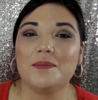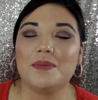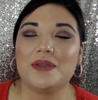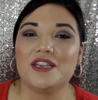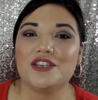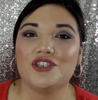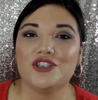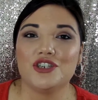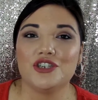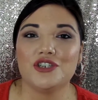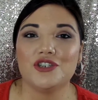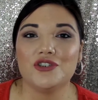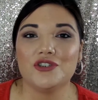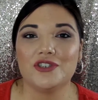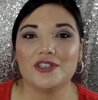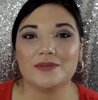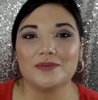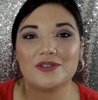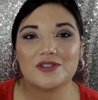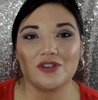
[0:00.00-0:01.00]
Be sure to
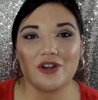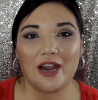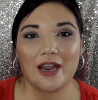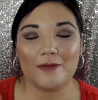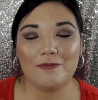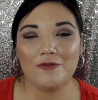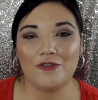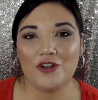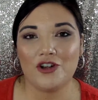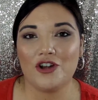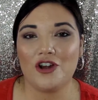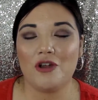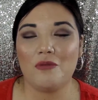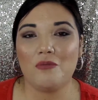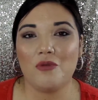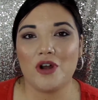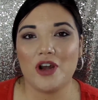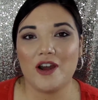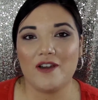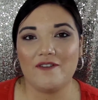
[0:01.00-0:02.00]
subscribe for
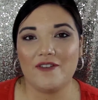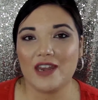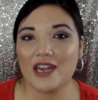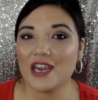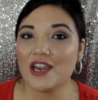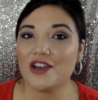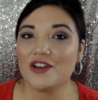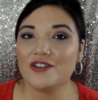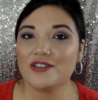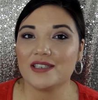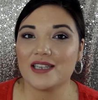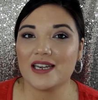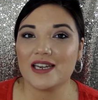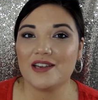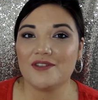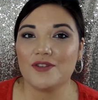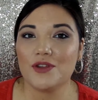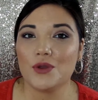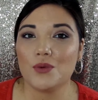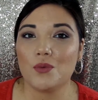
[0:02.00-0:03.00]
more videos, and
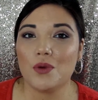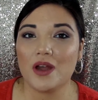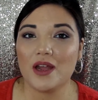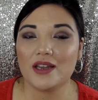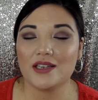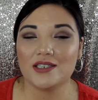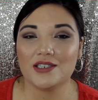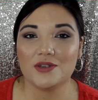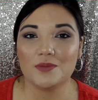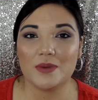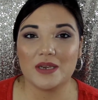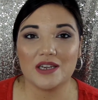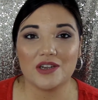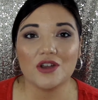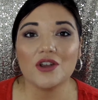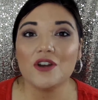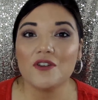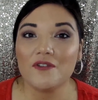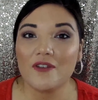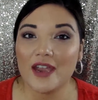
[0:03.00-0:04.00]
if you want to be
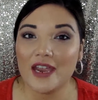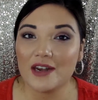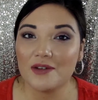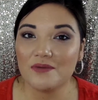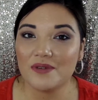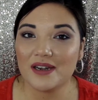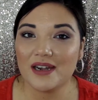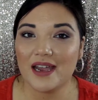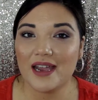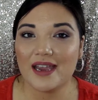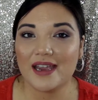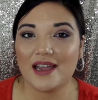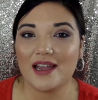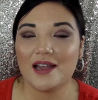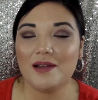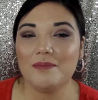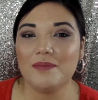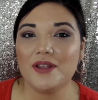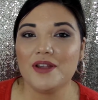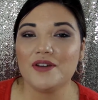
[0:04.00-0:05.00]
notified when I
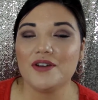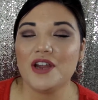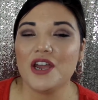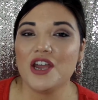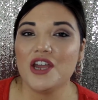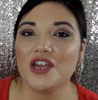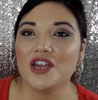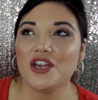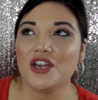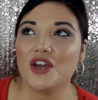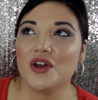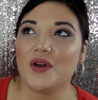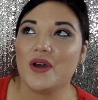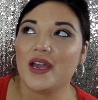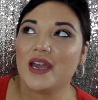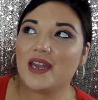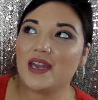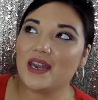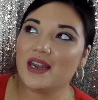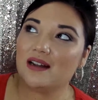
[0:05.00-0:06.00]
upload, go
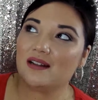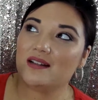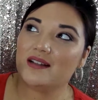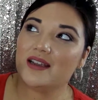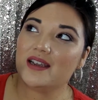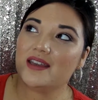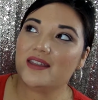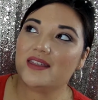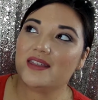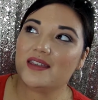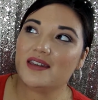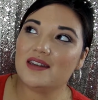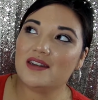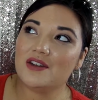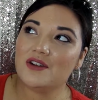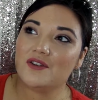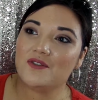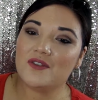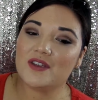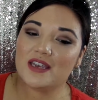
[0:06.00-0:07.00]
ahead and click the
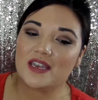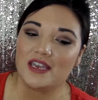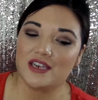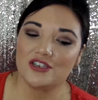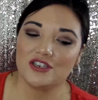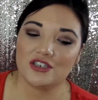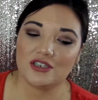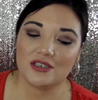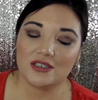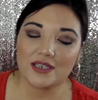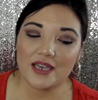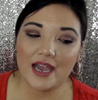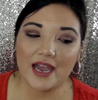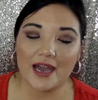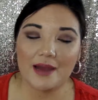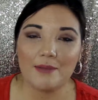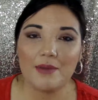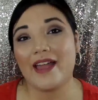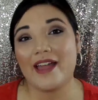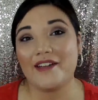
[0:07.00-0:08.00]
notification tab.